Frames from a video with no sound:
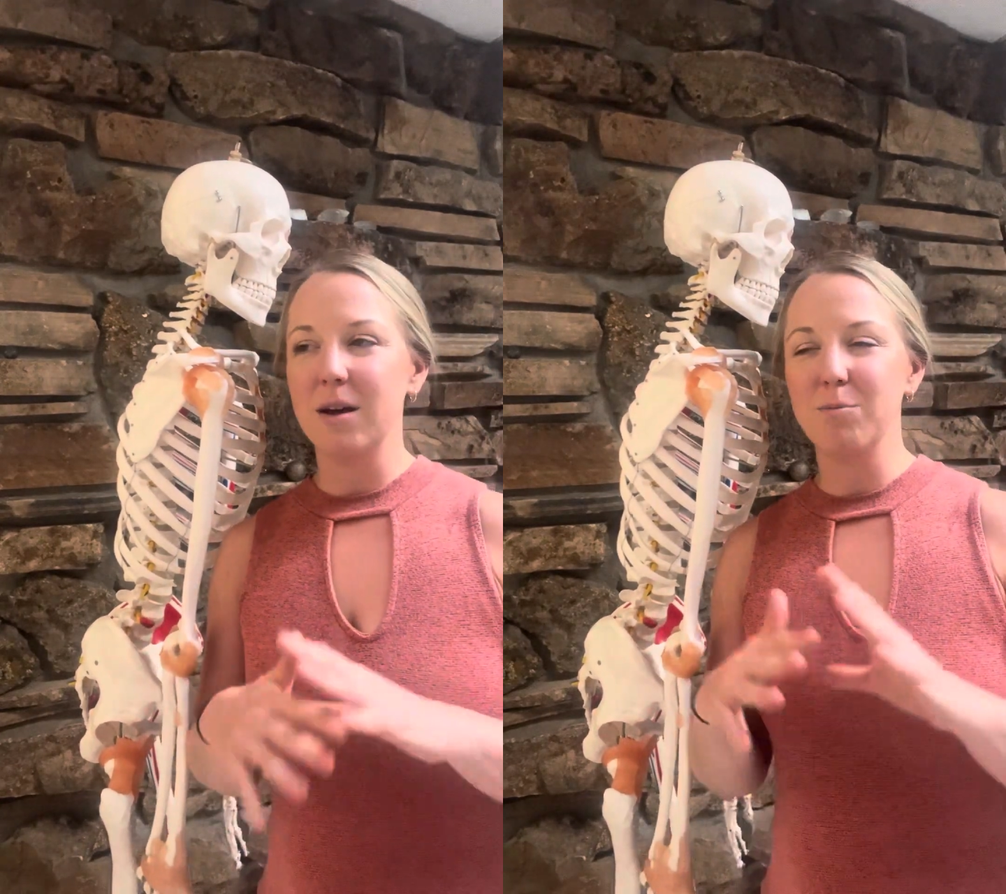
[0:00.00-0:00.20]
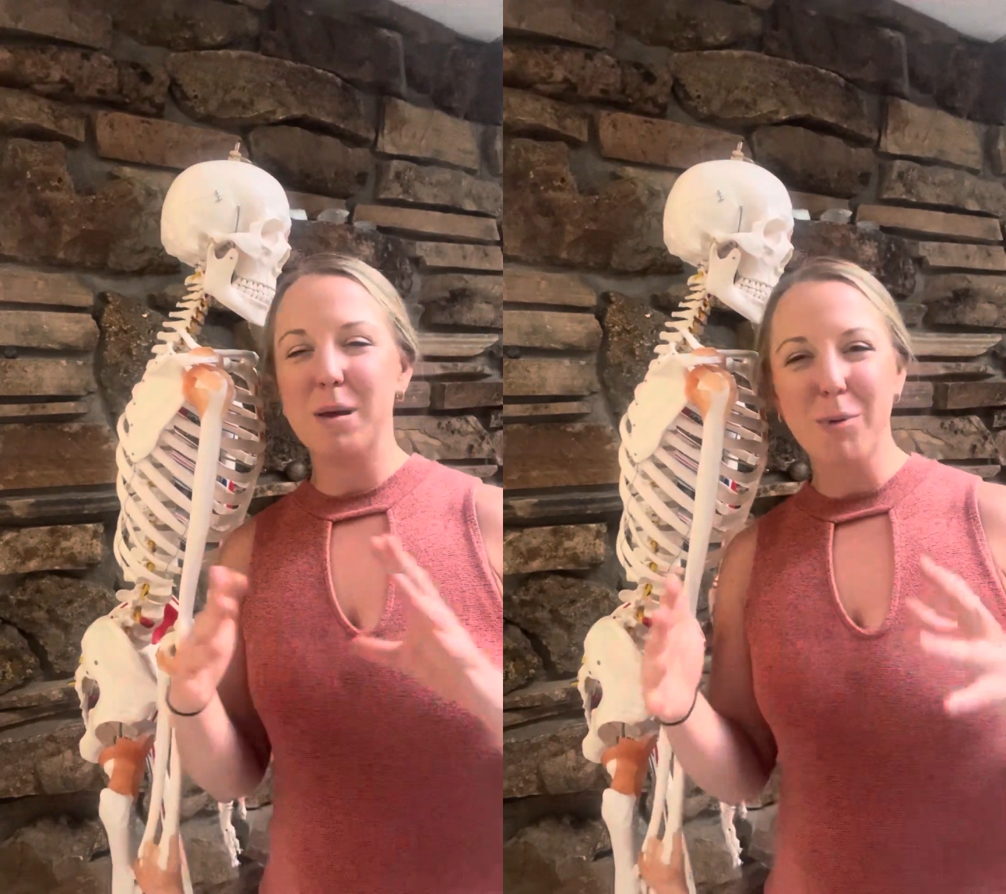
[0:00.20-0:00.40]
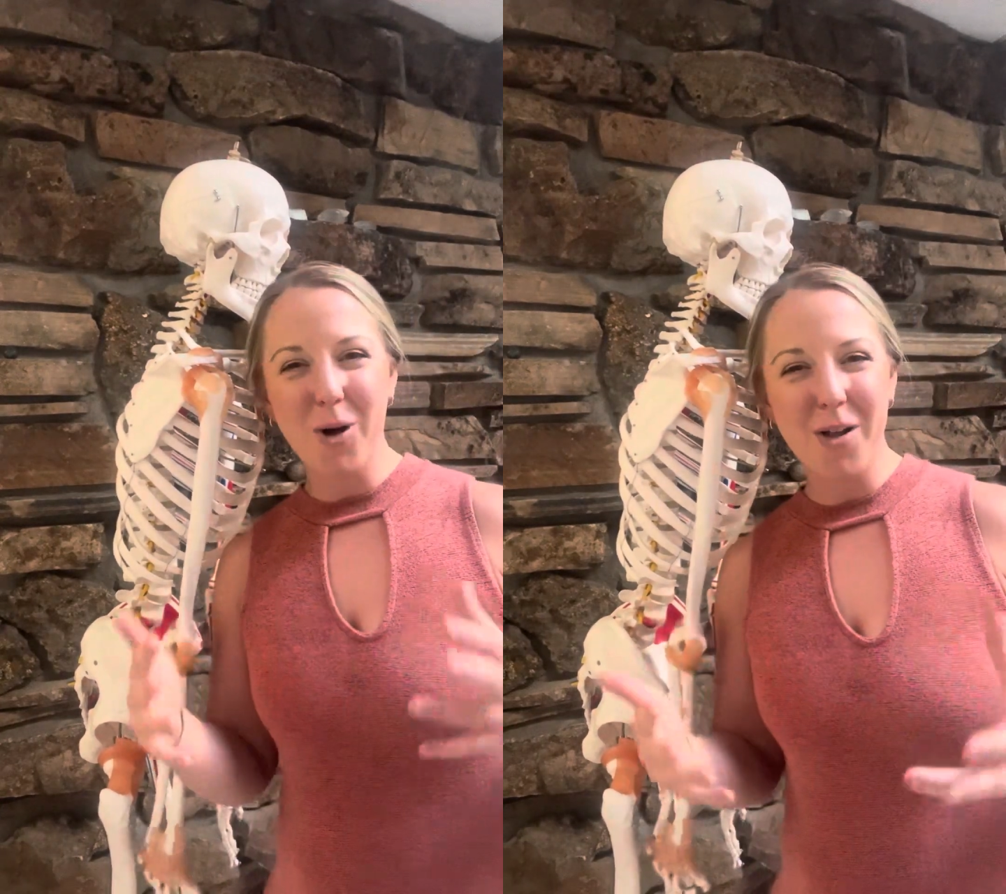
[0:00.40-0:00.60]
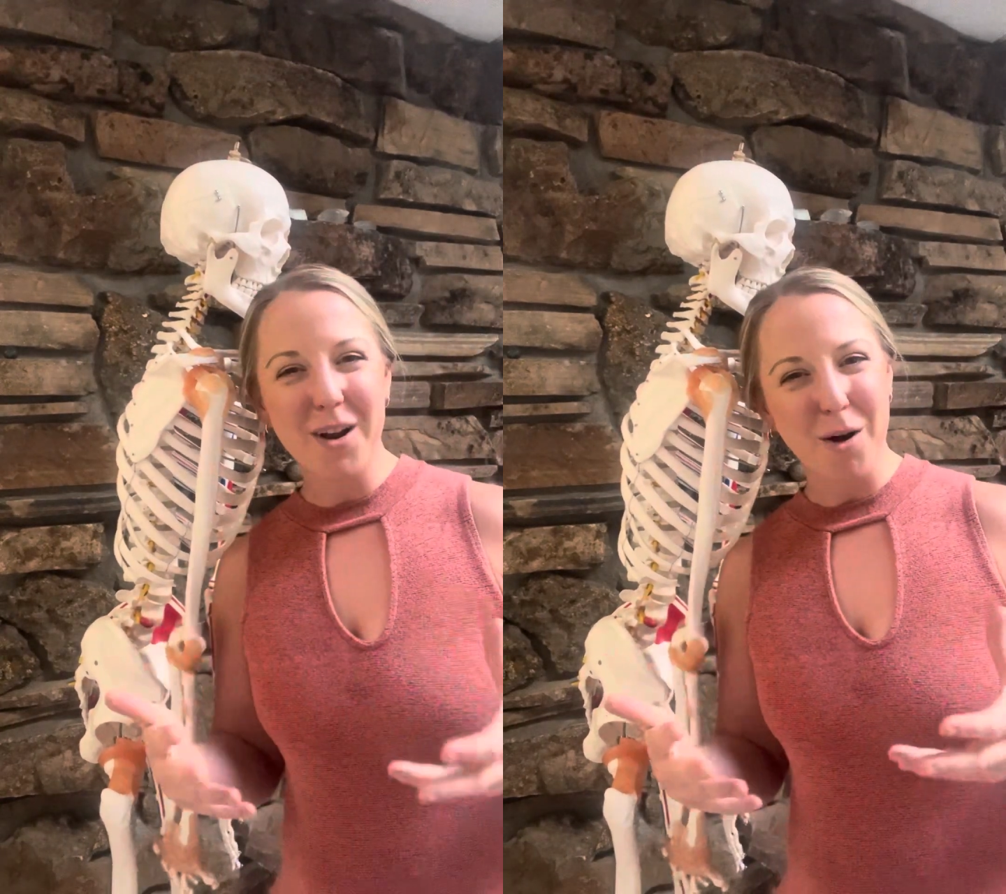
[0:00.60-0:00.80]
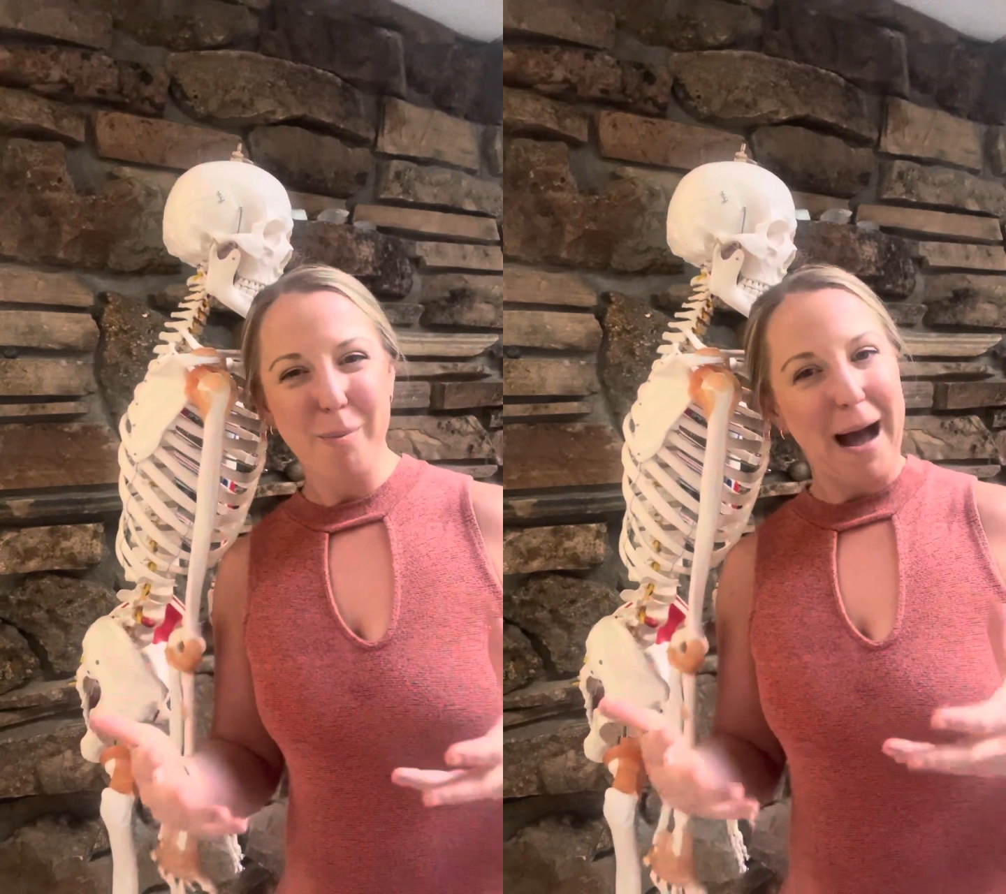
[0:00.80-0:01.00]
people call it
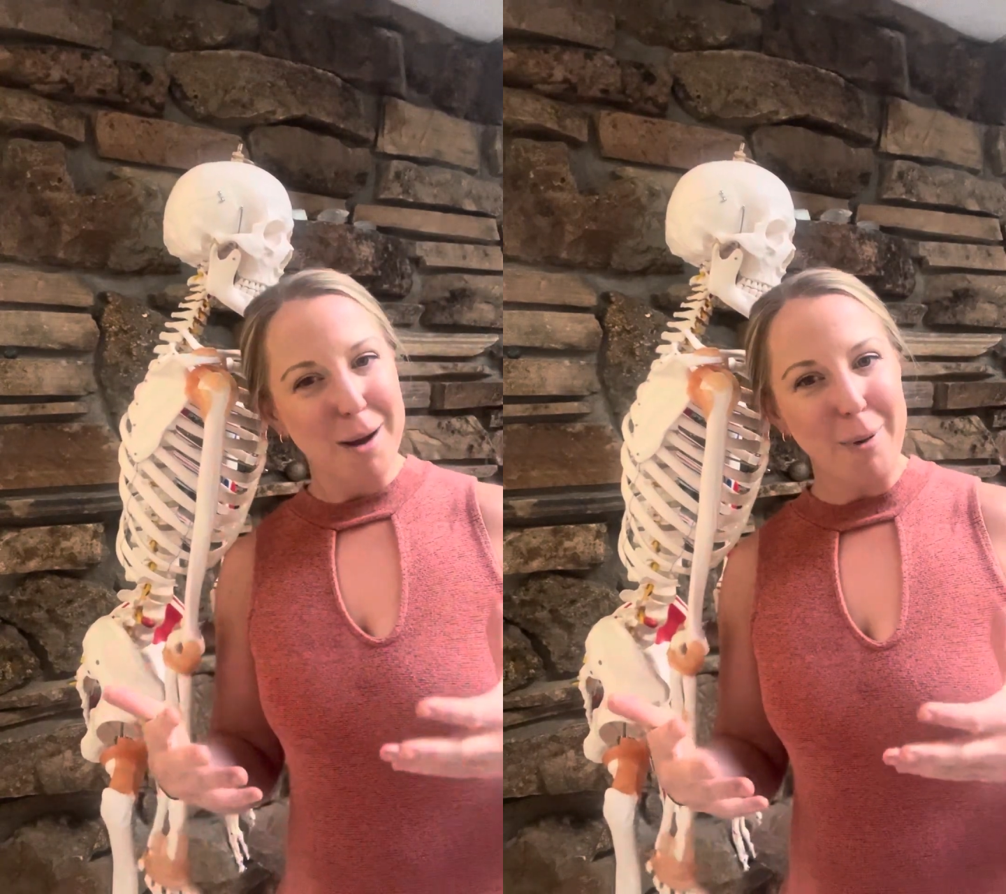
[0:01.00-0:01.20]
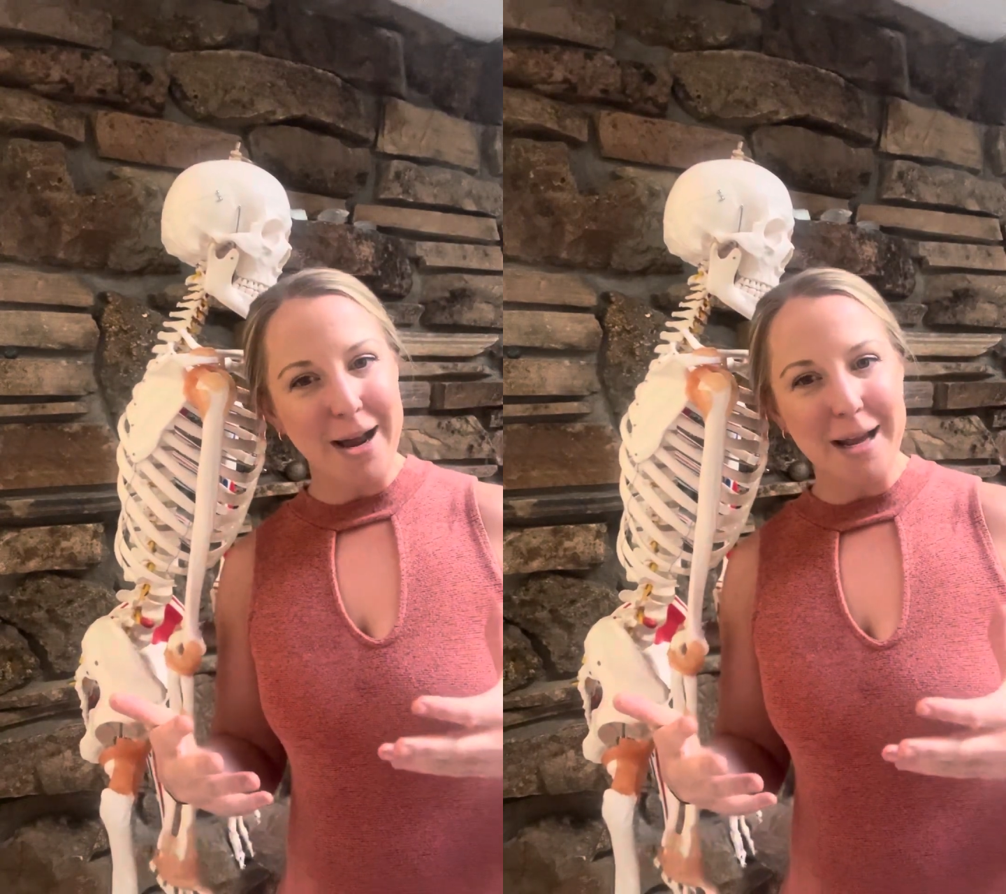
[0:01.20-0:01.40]
our back body.